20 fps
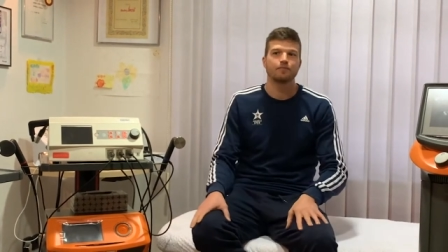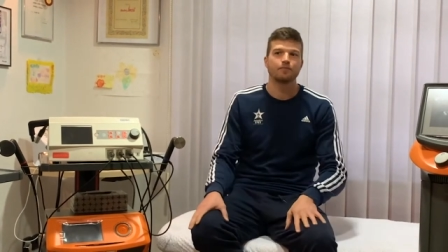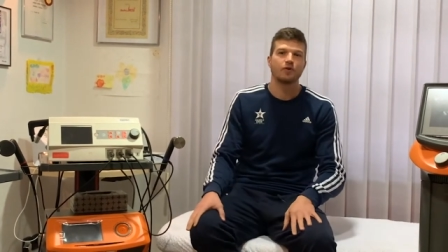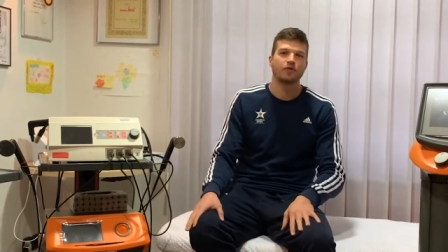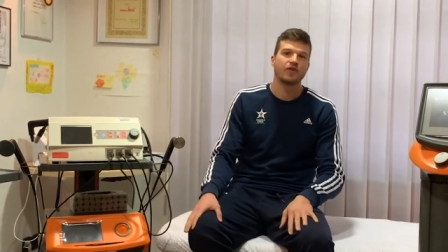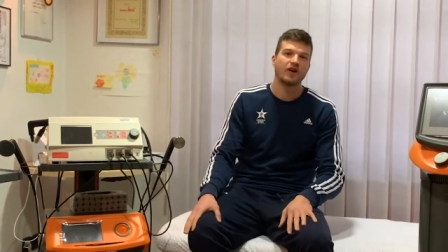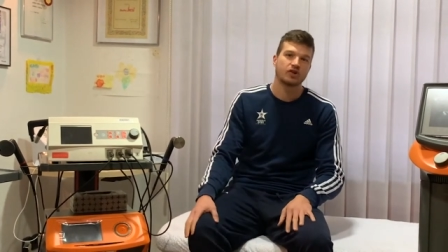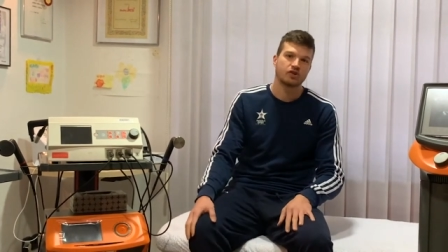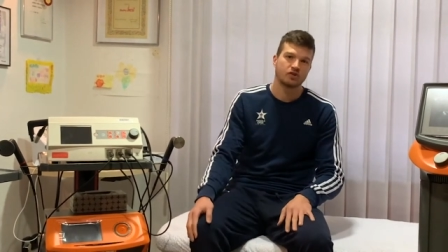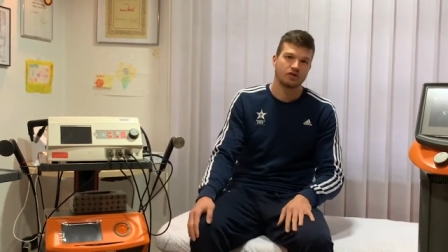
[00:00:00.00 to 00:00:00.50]

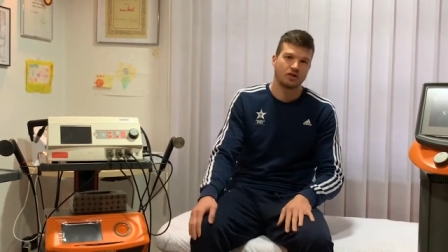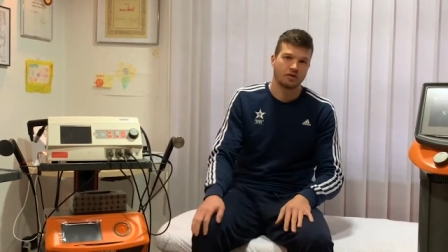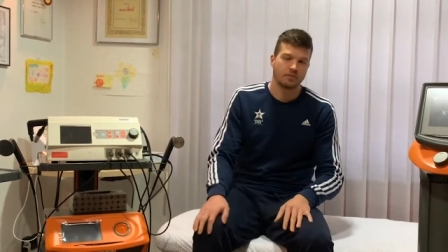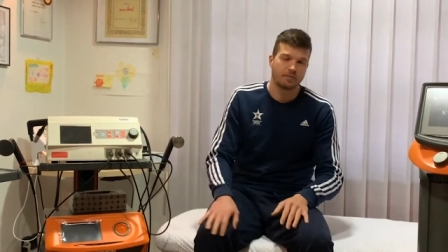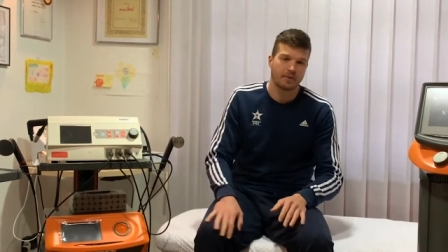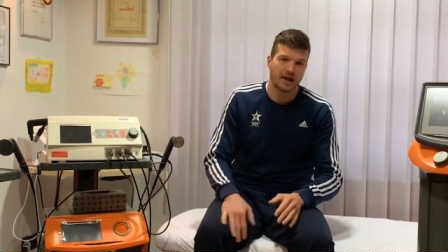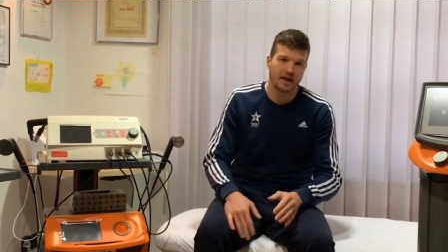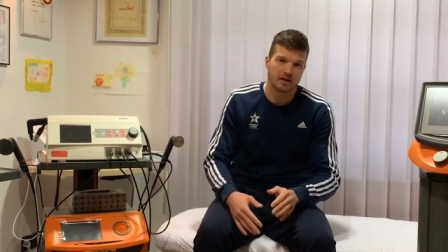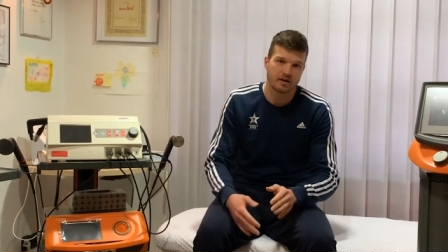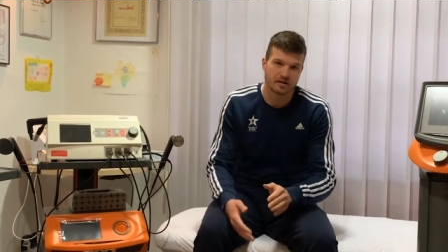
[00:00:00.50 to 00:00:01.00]
professional
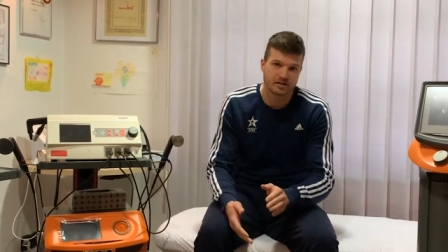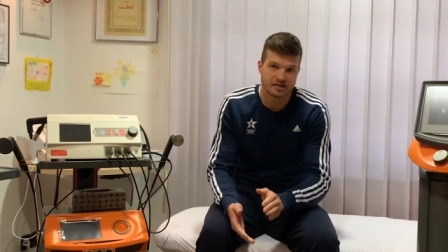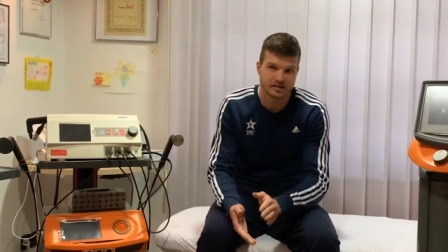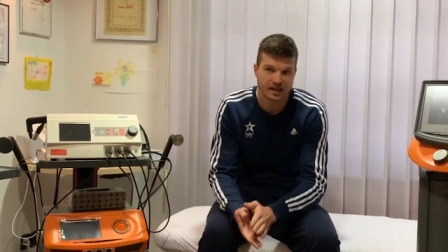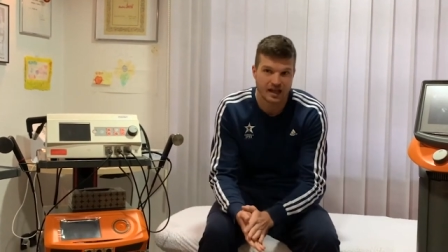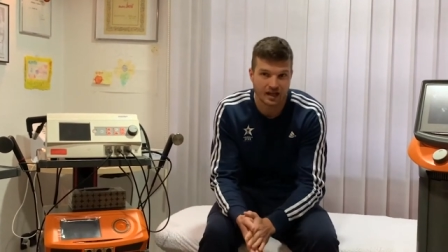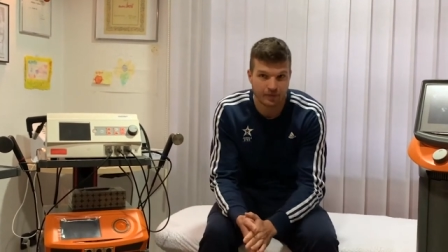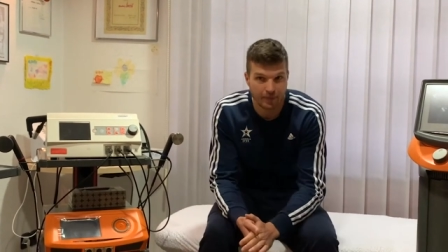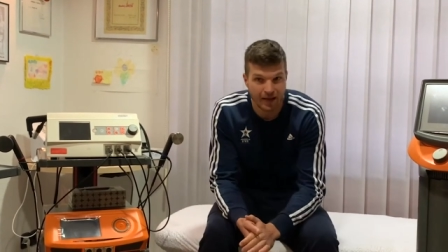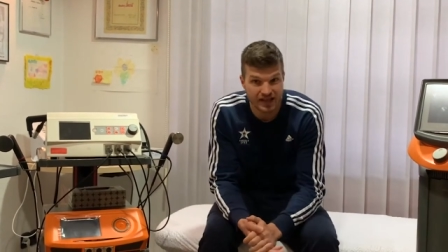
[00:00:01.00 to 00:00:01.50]
players
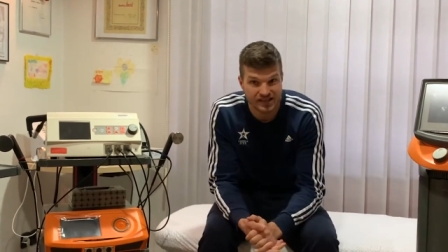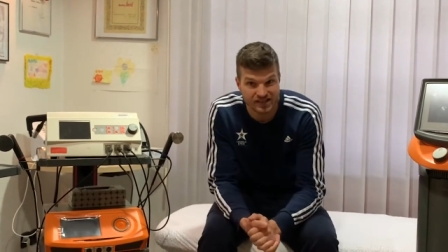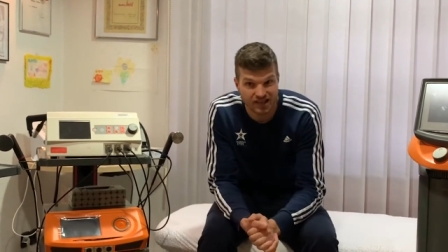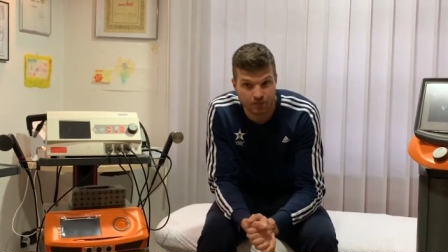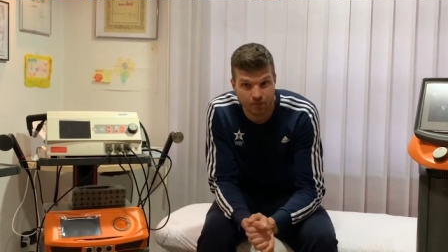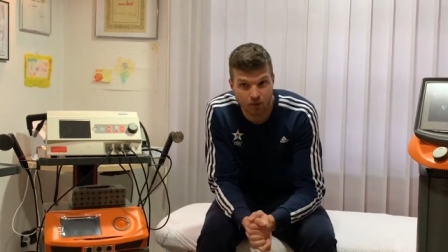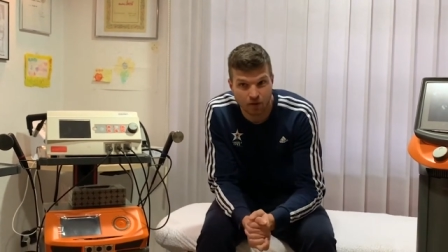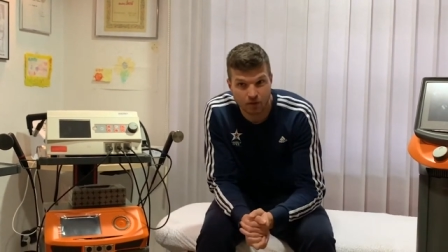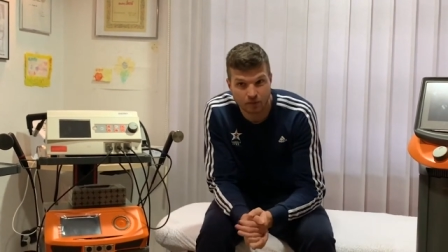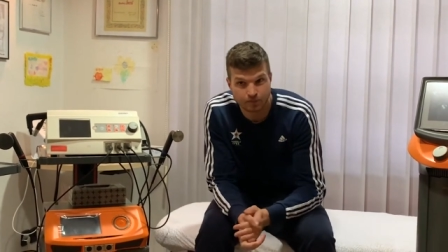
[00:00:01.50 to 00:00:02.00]
like
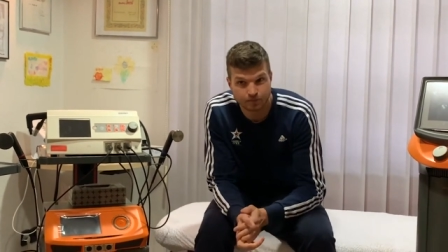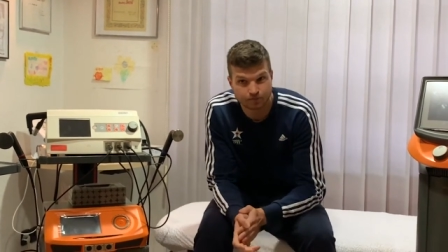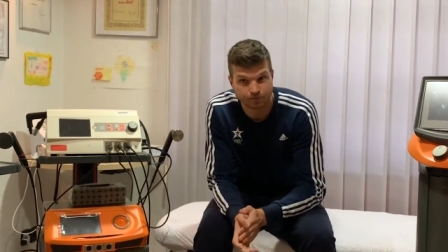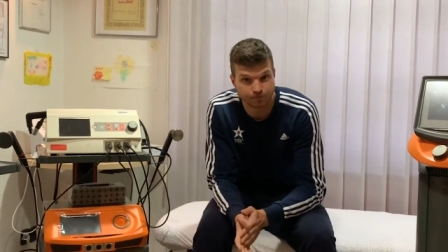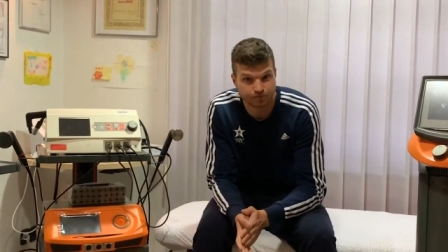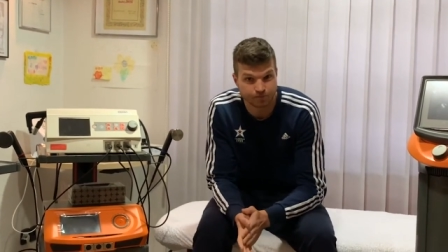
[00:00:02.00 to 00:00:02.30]
basketball.